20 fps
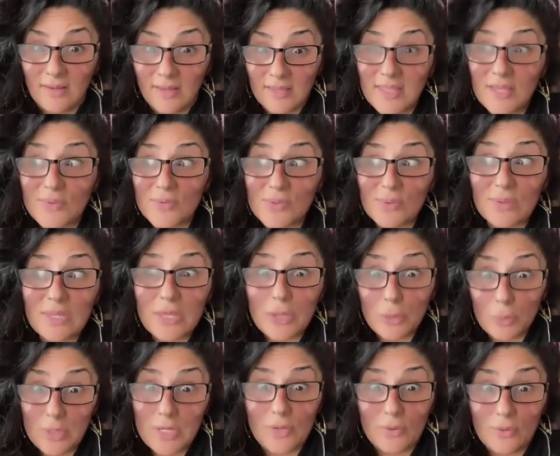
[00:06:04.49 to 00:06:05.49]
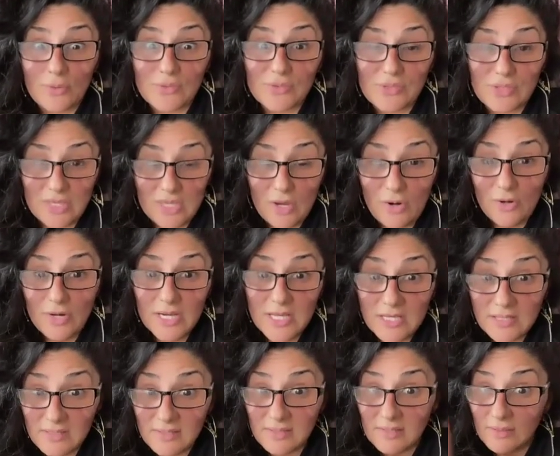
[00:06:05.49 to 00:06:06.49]
I think it was only 3 girls, the
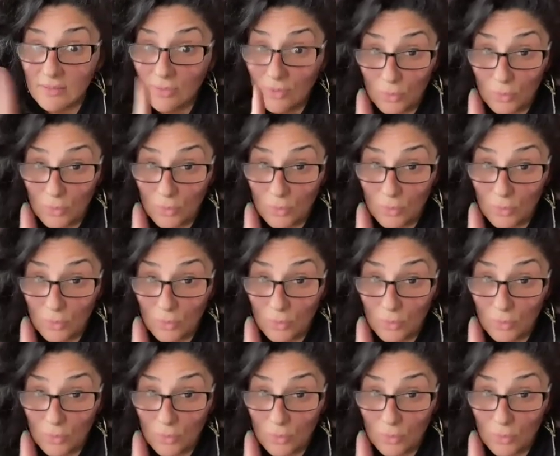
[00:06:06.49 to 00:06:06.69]
artist,